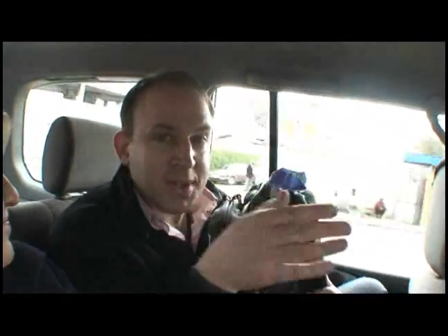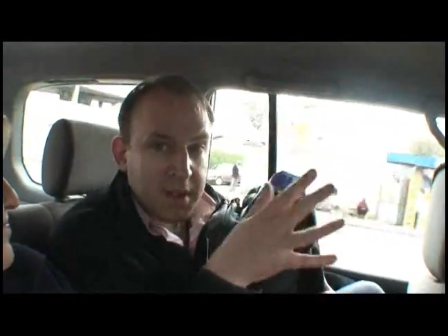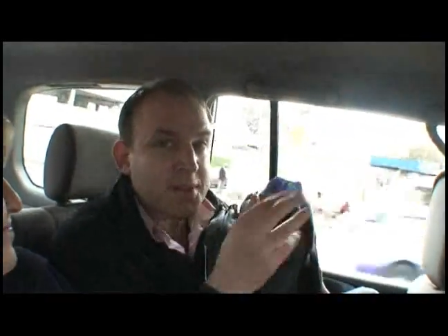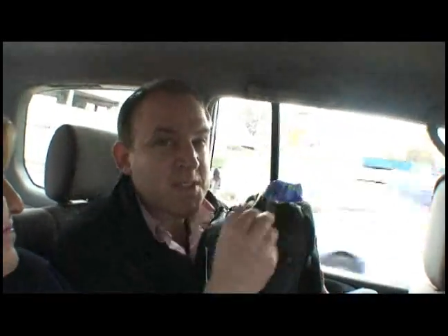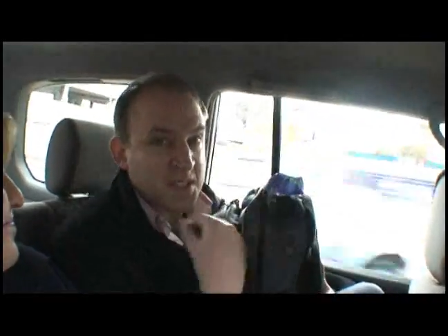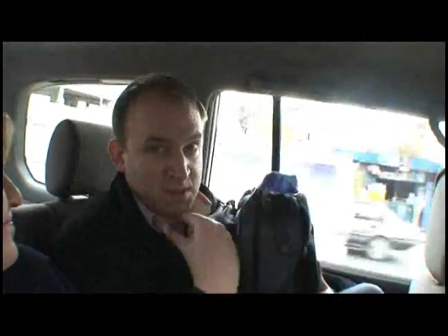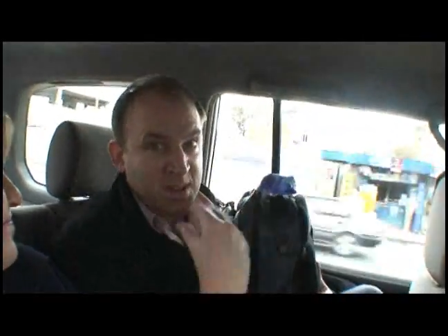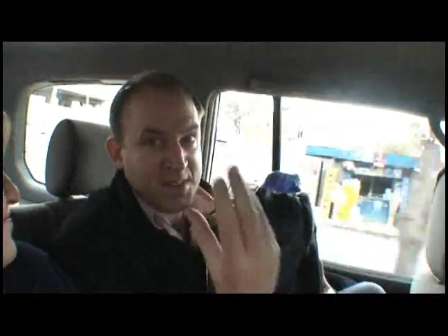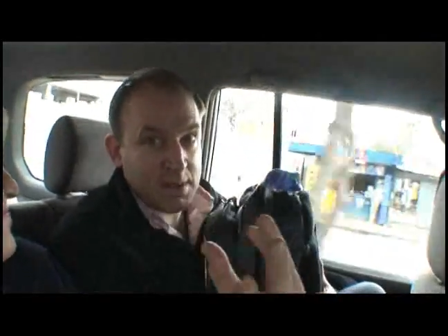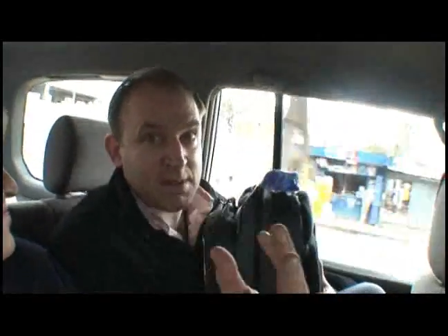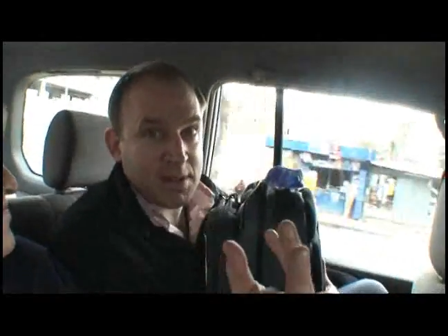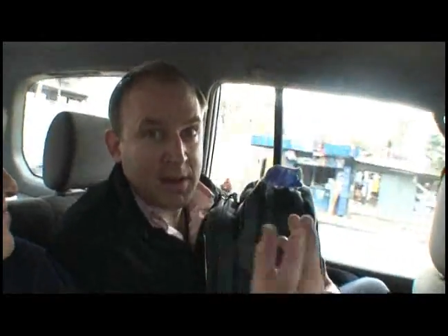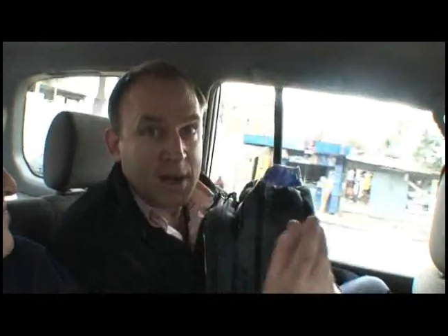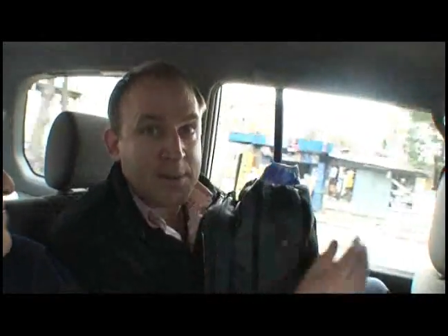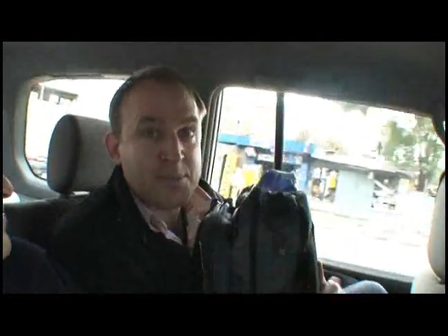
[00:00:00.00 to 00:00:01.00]
You know, this is
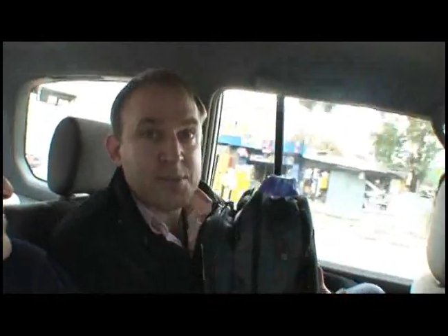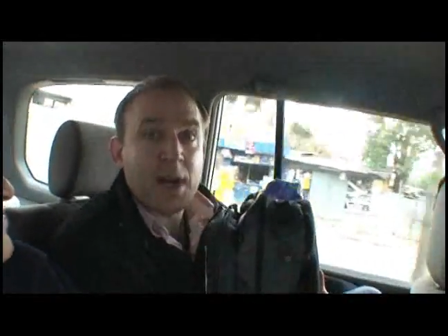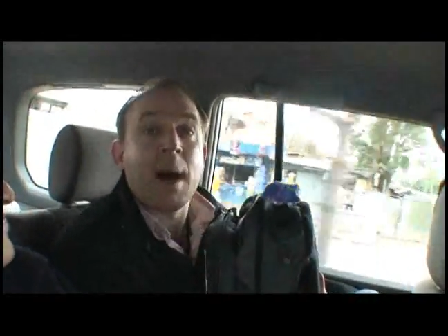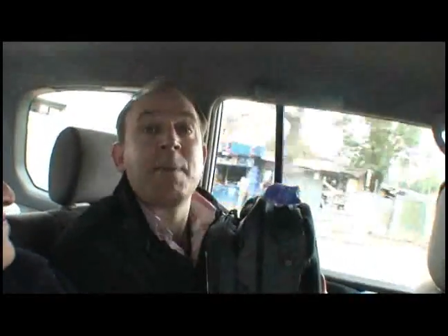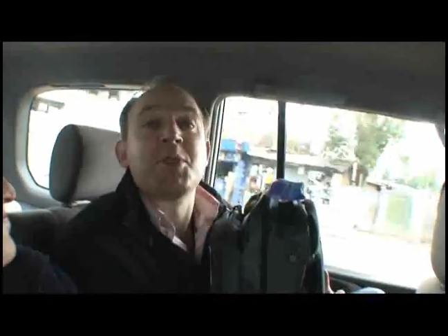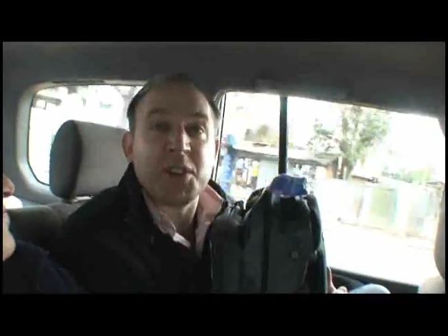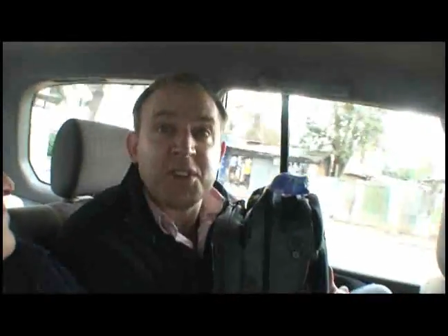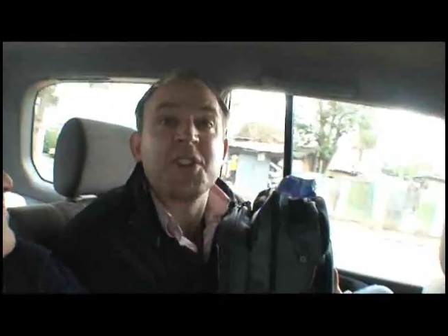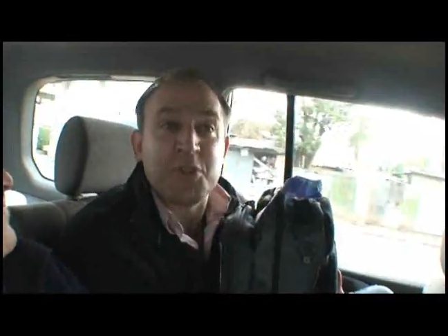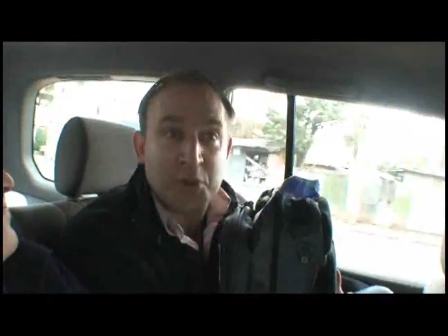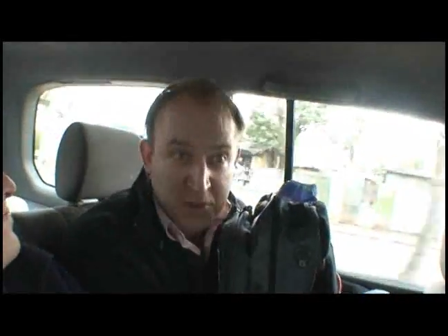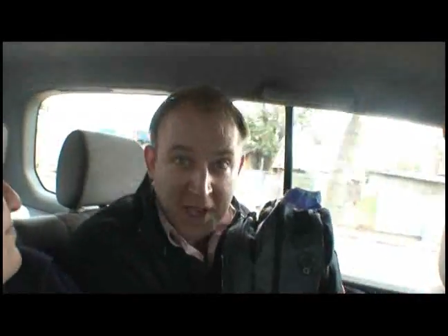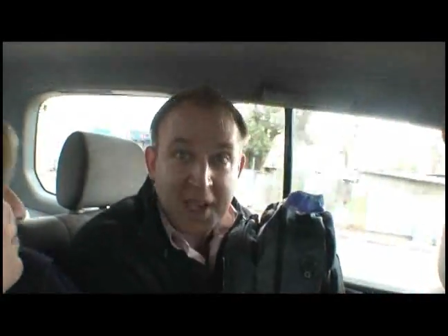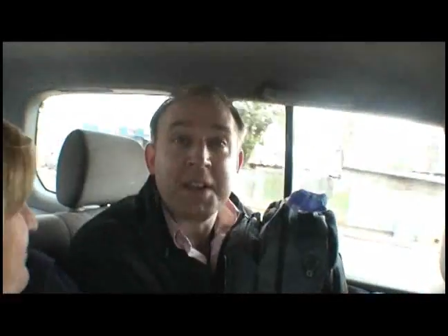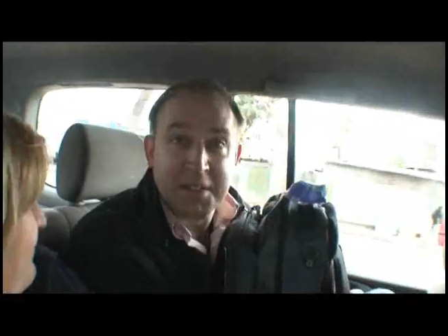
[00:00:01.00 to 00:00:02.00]
public. You know, I'm, I'm doing the
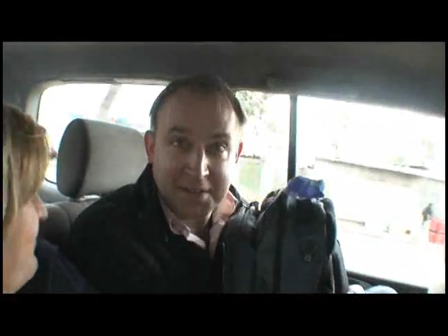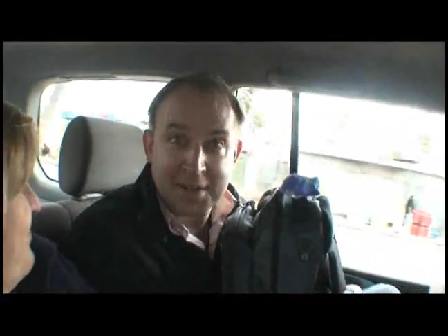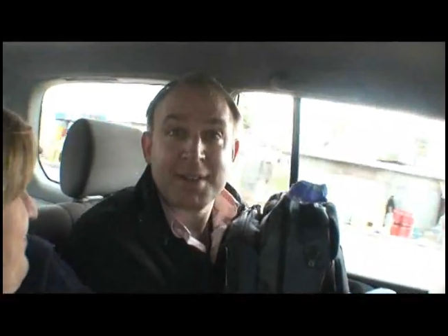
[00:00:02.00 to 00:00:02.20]
talking.